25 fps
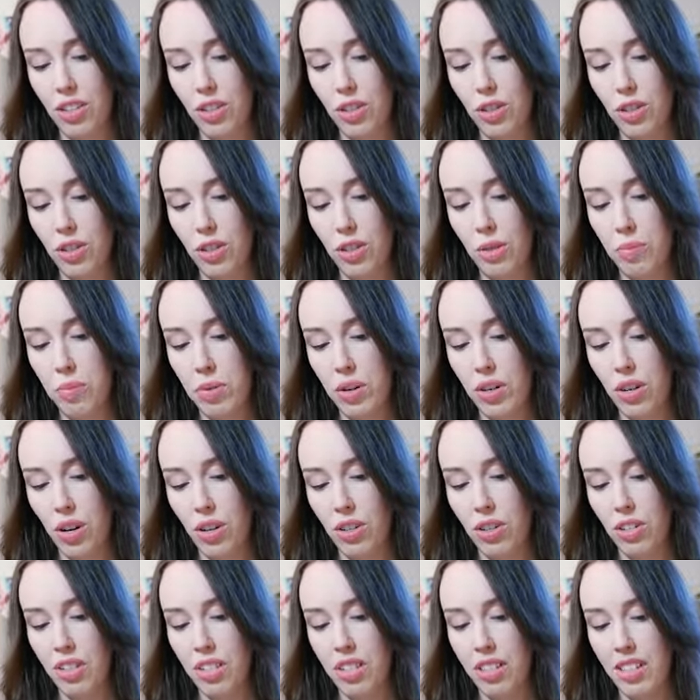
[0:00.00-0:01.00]
Super
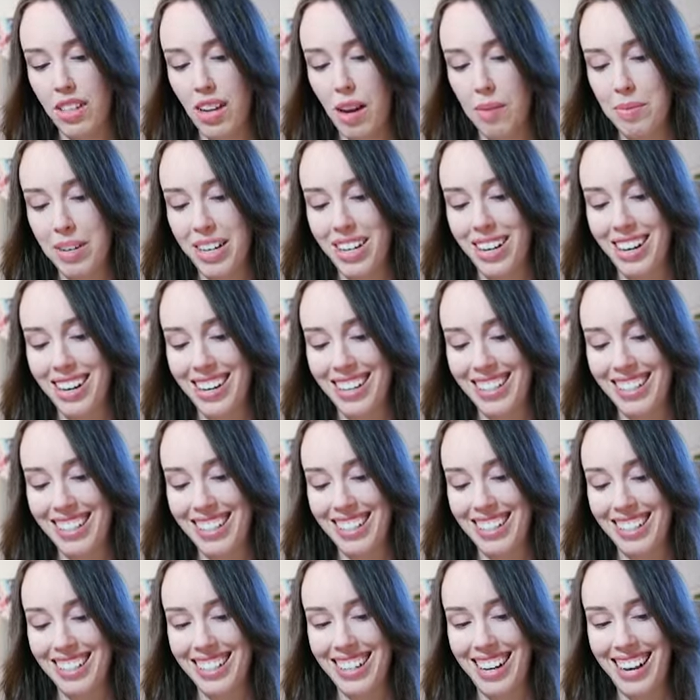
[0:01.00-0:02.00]
Ghost
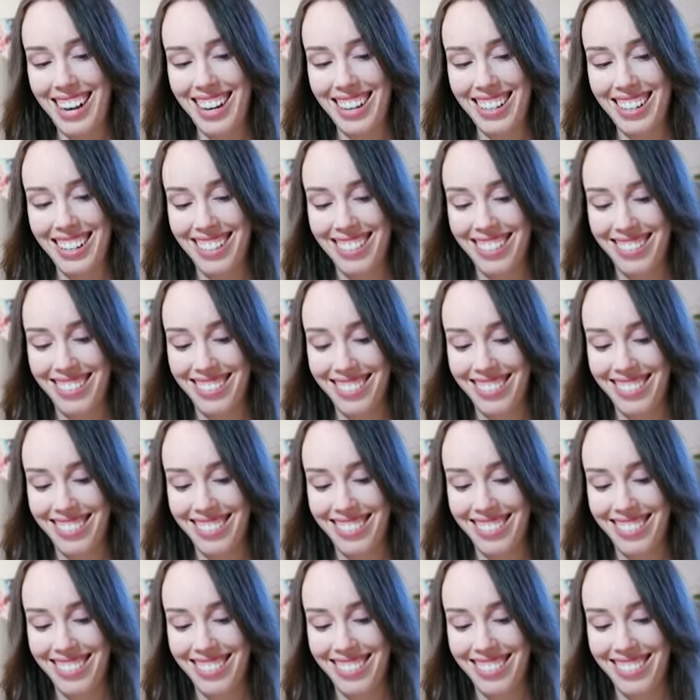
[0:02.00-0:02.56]
Kamikaze Attack,